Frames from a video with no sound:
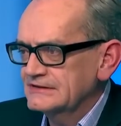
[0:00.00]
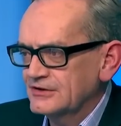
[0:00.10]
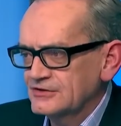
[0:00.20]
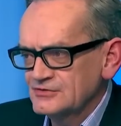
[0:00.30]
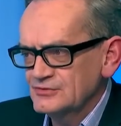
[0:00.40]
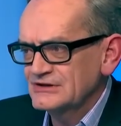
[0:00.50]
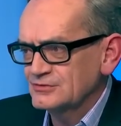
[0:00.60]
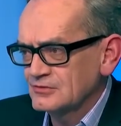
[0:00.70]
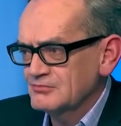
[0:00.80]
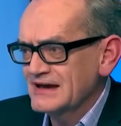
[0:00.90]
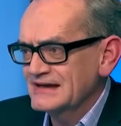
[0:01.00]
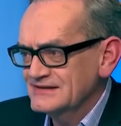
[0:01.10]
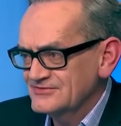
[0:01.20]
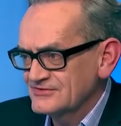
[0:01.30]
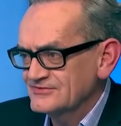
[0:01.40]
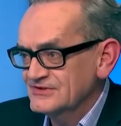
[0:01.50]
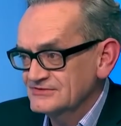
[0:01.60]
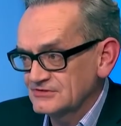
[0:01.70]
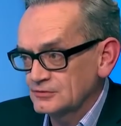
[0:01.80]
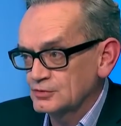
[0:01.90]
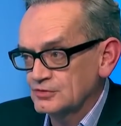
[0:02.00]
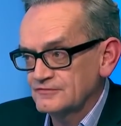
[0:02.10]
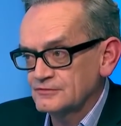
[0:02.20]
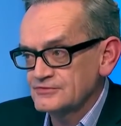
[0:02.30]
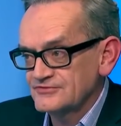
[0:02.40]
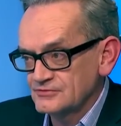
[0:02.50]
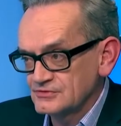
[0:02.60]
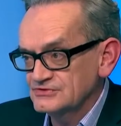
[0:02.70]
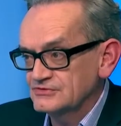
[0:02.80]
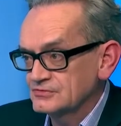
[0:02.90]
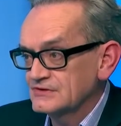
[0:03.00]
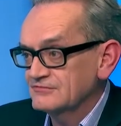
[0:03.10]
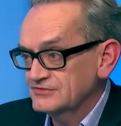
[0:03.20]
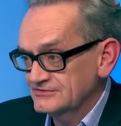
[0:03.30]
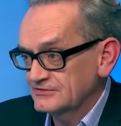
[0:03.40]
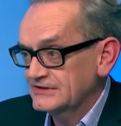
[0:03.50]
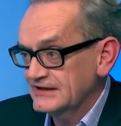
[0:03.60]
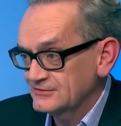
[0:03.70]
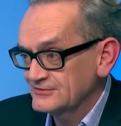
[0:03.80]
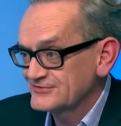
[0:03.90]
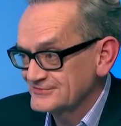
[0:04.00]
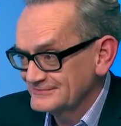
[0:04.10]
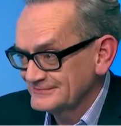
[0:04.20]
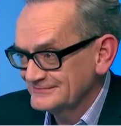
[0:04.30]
and how you're really going to manage this digital workflow so that you don't have digital chaos.